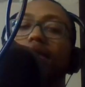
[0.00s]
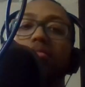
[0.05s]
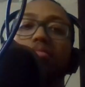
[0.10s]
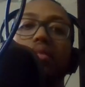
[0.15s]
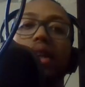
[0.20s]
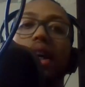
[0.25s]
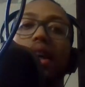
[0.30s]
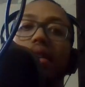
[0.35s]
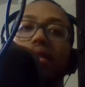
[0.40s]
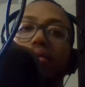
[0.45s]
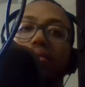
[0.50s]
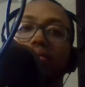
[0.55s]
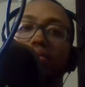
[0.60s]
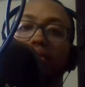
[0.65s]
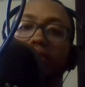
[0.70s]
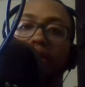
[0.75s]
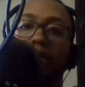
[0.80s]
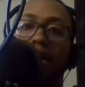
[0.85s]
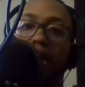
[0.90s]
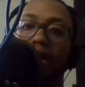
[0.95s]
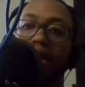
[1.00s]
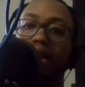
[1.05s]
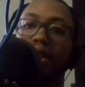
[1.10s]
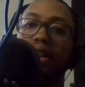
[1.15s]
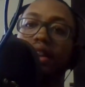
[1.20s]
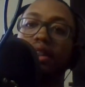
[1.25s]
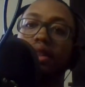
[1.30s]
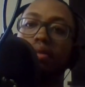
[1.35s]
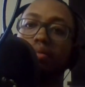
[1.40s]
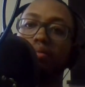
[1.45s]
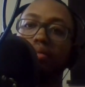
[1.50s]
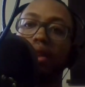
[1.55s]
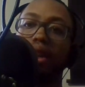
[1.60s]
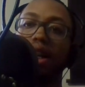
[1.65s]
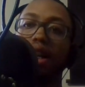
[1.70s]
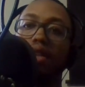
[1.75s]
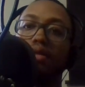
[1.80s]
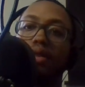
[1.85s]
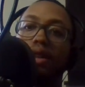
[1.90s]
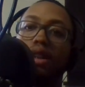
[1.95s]
yeah, I think that's
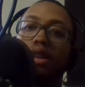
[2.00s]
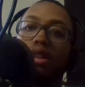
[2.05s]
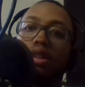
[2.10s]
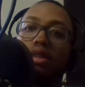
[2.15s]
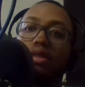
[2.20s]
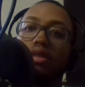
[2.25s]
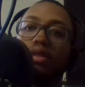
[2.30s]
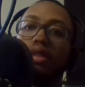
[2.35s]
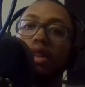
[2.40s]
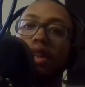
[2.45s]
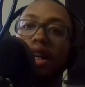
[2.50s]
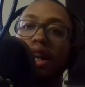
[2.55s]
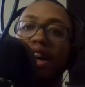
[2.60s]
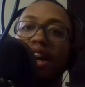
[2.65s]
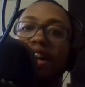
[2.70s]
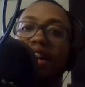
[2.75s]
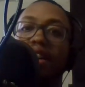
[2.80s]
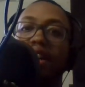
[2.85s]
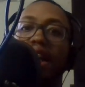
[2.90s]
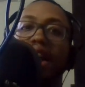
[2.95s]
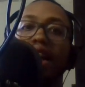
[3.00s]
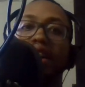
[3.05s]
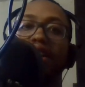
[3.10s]
kind of all I had to